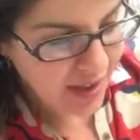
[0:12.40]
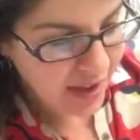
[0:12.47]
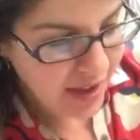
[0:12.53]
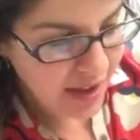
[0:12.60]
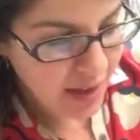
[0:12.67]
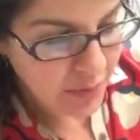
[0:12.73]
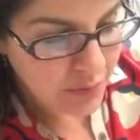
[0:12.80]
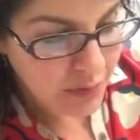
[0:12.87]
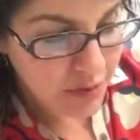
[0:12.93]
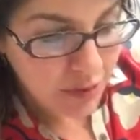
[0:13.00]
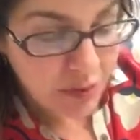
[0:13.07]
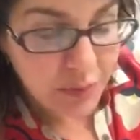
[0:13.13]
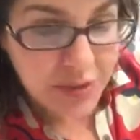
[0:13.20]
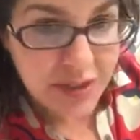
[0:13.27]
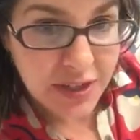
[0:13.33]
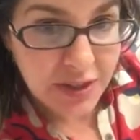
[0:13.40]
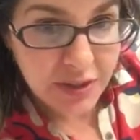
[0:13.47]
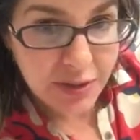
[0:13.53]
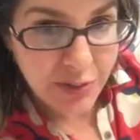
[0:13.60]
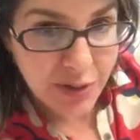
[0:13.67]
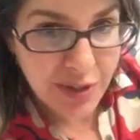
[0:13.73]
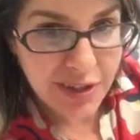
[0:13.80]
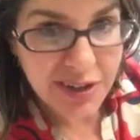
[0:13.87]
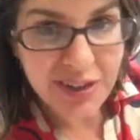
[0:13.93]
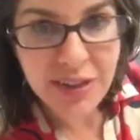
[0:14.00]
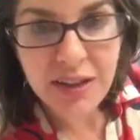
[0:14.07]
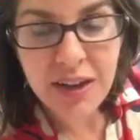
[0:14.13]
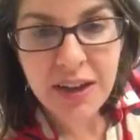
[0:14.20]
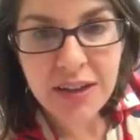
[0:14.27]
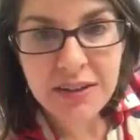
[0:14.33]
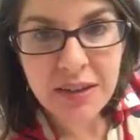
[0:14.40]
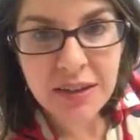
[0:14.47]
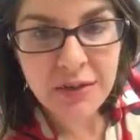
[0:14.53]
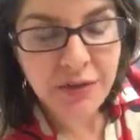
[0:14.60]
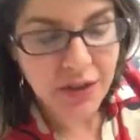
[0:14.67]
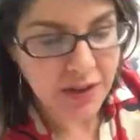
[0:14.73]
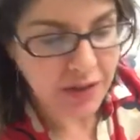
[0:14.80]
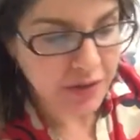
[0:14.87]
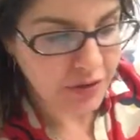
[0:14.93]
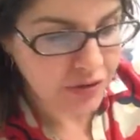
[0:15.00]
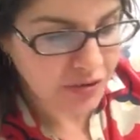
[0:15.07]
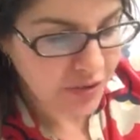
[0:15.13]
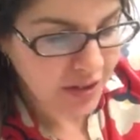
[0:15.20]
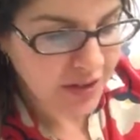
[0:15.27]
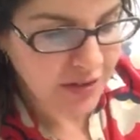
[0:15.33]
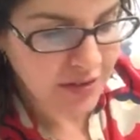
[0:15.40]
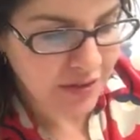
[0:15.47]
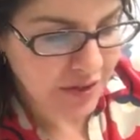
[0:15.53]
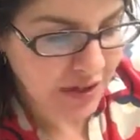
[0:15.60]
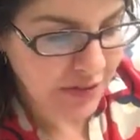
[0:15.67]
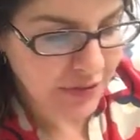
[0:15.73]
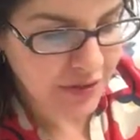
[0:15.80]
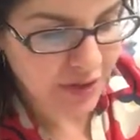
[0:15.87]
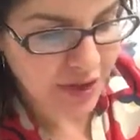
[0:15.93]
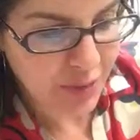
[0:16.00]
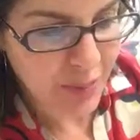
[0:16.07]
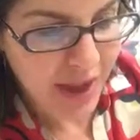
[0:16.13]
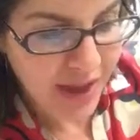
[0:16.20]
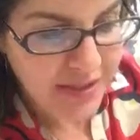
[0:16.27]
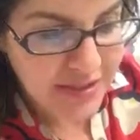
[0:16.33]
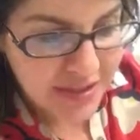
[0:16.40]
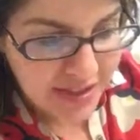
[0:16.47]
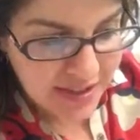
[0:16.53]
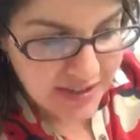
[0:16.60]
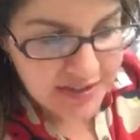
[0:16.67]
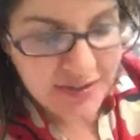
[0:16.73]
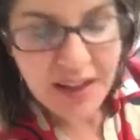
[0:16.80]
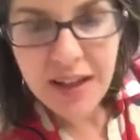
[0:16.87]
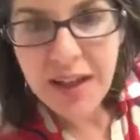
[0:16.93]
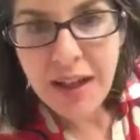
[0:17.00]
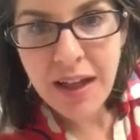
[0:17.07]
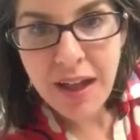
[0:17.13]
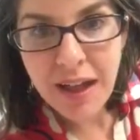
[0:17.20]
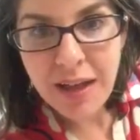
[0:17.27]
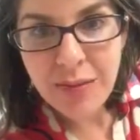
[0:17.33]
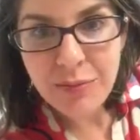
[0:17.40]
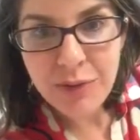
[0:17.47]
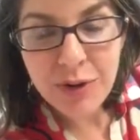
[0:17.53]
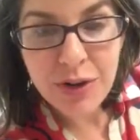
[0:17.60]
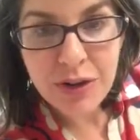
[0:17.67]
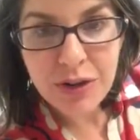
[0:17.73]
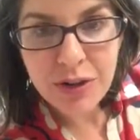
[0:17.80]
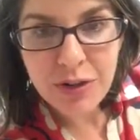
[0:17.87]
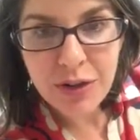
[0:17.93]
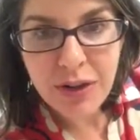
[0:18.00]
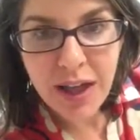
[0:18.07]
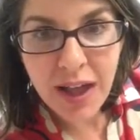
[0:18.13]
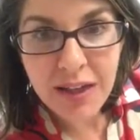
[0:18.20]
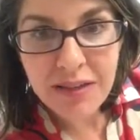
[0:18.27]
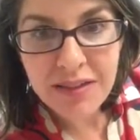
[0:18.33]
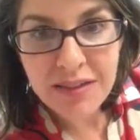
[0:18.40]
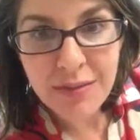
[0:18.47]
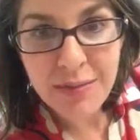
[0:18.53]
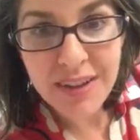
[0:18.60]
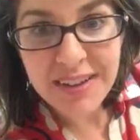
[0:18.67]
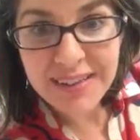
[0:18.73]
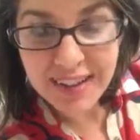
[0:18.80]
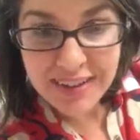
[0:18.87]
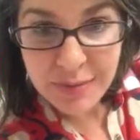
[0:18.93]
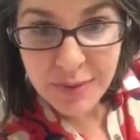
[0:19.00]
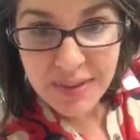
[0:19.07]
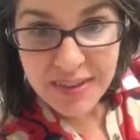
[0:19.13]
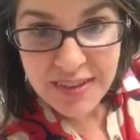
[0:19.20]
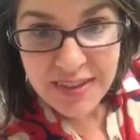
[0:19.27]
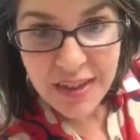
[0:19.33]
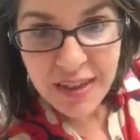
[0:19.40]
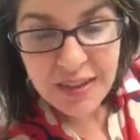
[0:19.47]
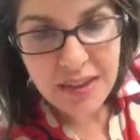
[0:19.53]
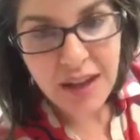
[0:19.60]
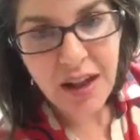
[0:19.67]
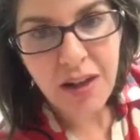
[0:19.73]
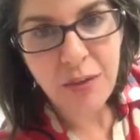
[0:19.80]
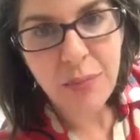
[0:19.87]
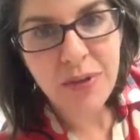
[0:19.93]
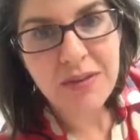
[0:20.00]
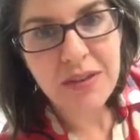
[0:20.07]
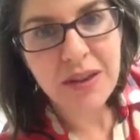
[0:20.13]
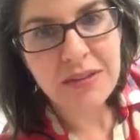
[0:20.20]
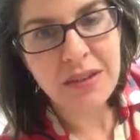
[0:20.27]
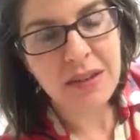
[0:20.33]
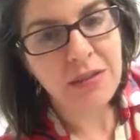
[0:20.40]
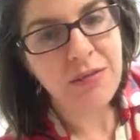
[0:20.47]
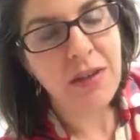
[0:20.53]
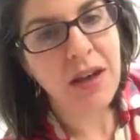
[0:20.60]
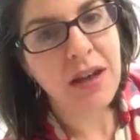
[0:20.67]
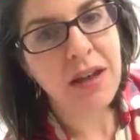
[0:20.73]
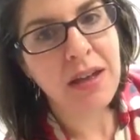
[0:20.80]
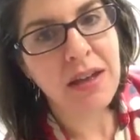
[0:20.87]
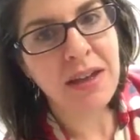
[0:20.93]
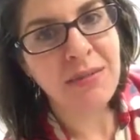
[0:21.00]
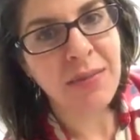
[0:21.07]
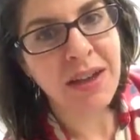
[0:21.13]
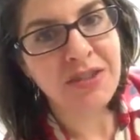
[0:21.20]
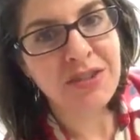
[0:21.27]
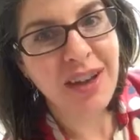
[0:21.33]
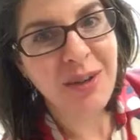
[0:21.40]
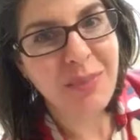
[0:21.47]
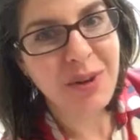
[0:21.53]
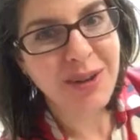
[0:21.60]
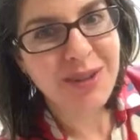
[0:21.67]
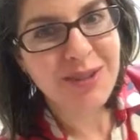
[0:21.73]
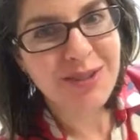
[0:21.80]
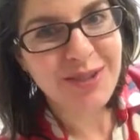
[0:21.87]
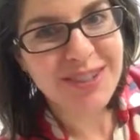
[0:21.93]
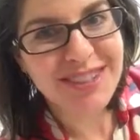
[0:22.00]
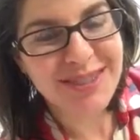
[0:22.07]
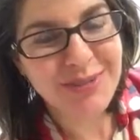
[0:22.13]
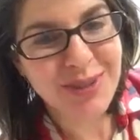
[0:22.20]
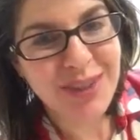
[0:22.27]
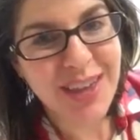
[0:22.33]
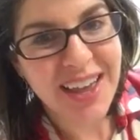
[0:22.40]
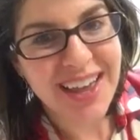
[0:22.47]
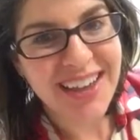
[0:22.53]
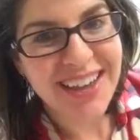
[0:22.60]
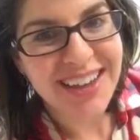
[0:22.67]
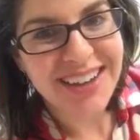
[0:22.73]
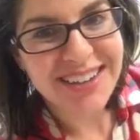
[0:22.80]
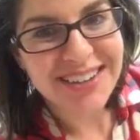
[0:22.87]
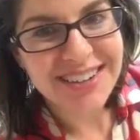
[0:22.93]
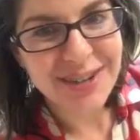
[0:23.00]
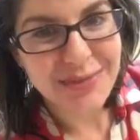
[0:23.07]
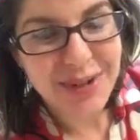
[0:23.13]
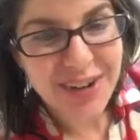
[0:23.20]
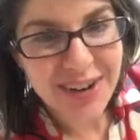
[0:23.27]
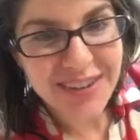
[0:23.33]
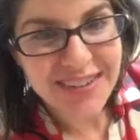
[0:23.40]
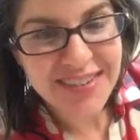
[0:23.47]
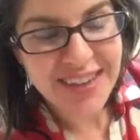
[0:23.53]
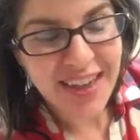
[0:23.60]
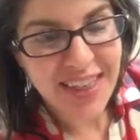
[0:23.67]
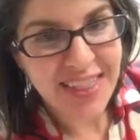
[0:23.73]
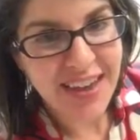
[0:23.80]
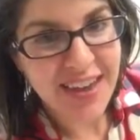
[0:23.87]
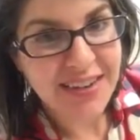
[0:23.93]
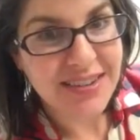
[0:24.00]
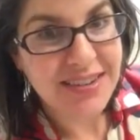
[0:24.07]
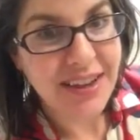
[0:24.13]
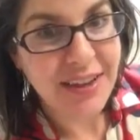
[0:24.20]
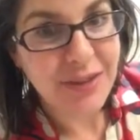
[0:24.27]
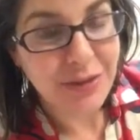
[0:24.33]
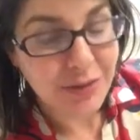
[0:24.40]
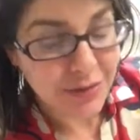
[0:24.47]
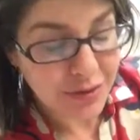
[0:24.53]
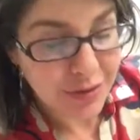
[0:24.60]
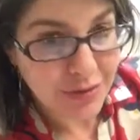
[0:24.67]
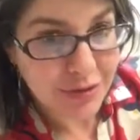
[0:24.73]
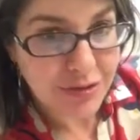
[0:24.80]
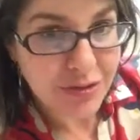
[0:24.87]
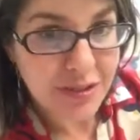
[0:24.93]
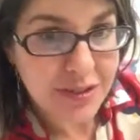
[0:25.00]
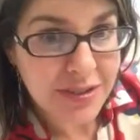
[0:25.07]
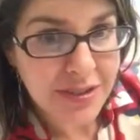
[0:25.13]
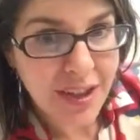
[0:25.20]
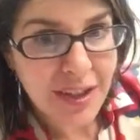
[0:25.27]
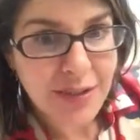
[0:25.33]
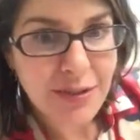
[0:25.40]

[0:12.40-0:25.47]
So in particular, we're going to look at identifying your strengths, your gifts, your capacities. We're going to look at some assessments that help us identify and match up our interests with careers that use those interests.